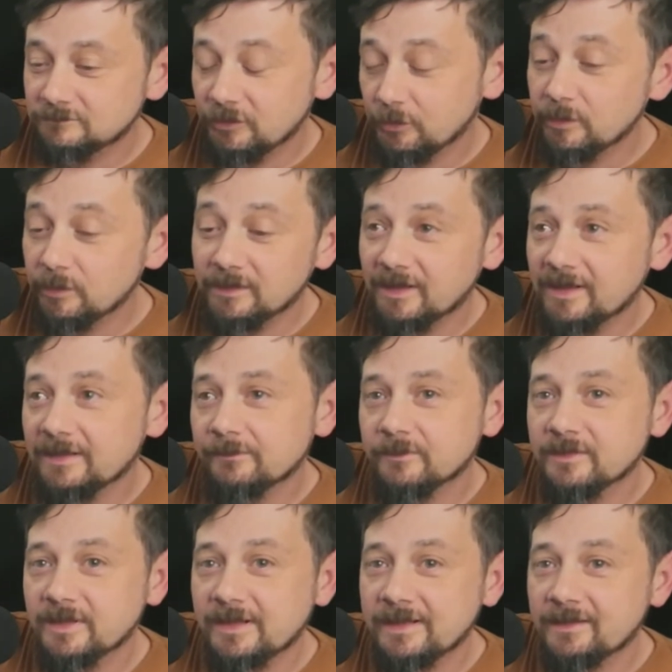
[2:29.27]
doing
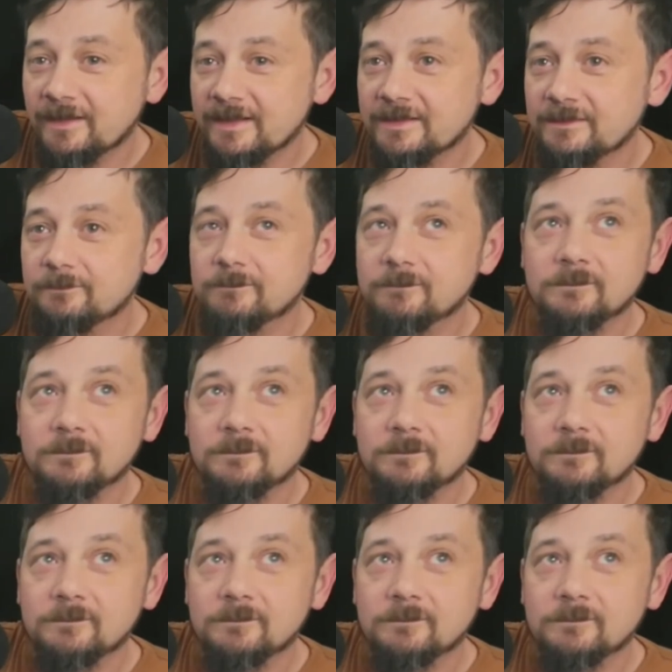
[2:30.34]
lives. I like